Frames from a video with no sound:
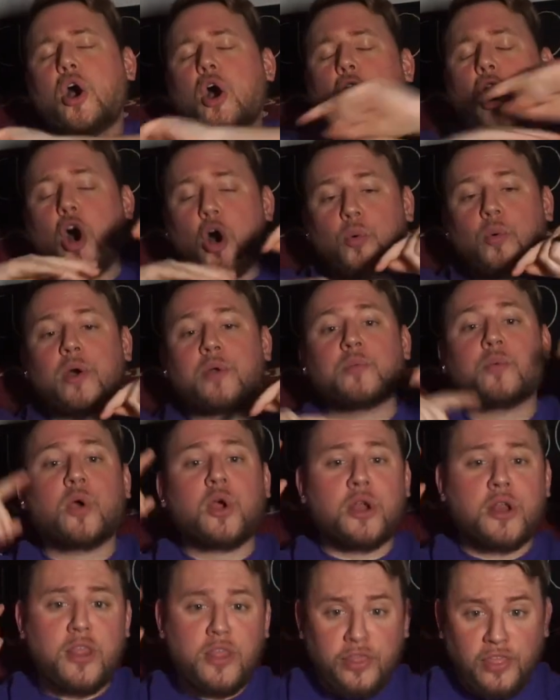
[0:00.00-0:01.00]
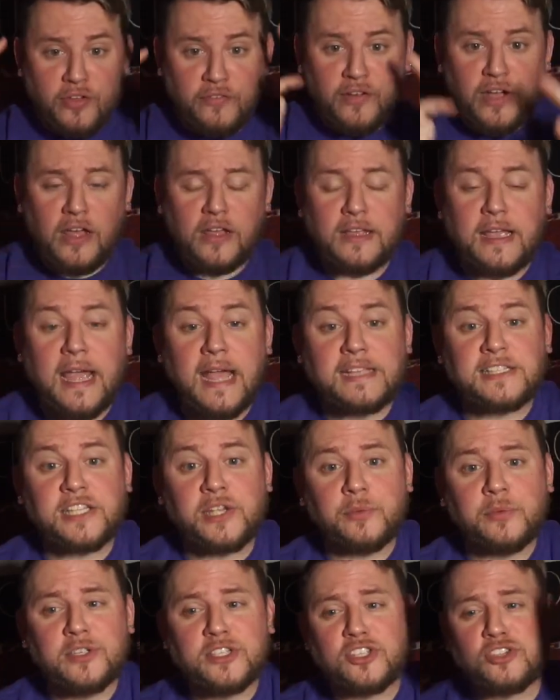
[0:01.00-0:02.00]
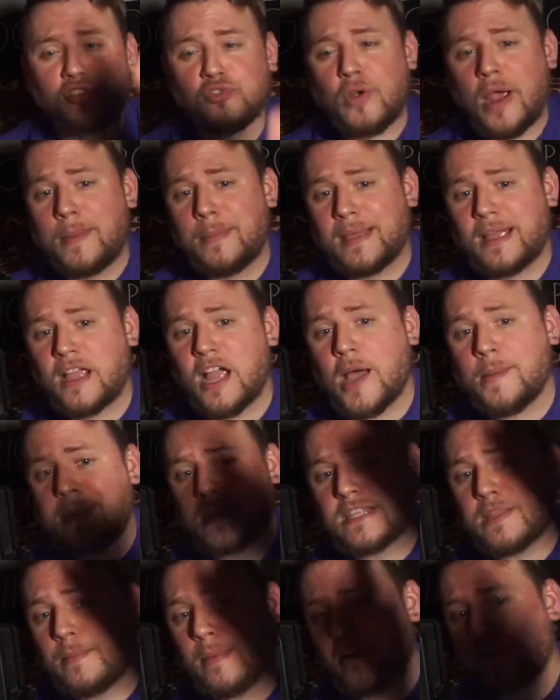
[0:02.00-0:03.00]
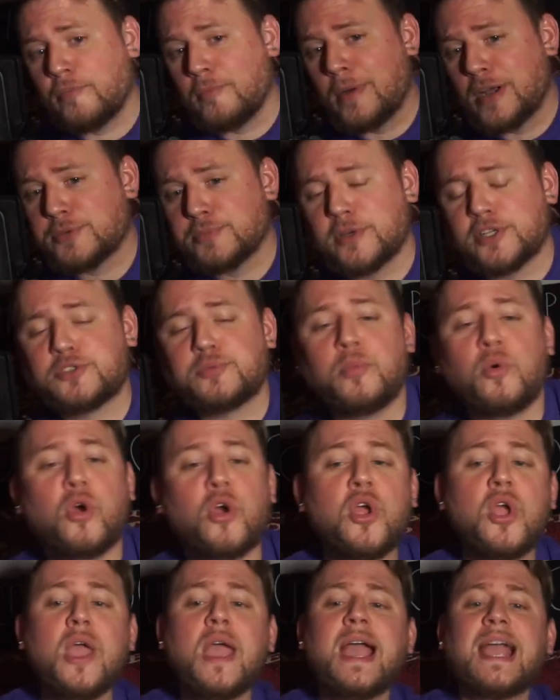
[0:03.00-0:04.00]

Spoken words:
All one word, the Vonkast. Get weeks, subscribe, like, and comment, hit the bell for much, much more.